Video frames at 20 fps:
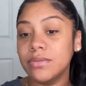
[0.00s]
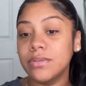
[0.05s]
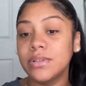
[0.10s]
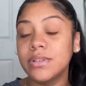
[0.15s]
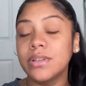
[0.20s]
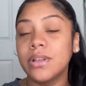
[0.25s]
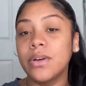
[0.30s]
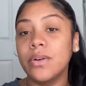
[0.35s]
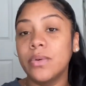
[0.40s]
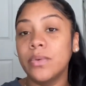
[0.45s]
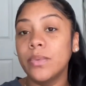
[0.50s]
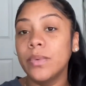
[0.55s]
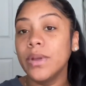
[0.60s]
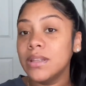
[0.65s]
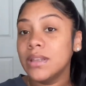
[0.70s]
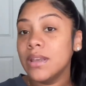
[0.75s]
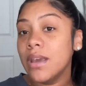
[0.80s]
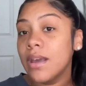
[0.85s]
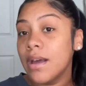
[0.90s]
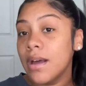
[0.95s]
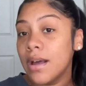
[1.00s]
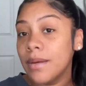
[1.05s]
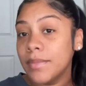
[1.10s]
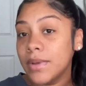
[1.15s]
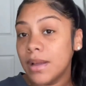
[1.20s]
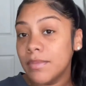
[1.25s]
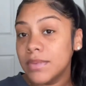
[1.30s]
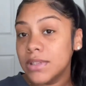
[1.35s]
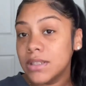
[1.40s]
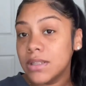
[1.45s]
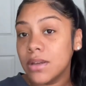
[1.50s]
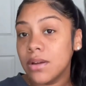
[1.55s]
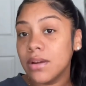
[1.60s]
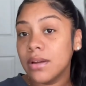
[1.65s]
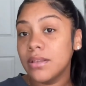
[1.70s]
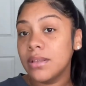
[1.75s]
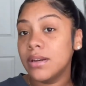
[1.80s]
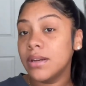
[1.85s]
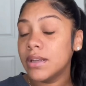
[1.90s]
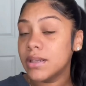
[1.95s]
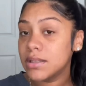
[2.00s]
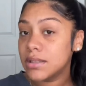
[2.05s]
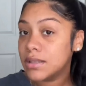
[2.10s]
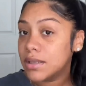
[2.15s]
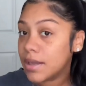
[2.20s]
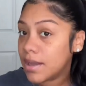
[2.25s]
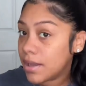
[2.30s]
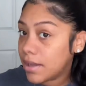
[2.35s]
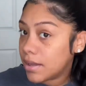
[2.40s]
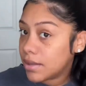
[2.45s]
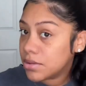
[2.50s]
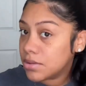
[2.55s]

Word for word: So yeah, I'm coming to y'all the next day.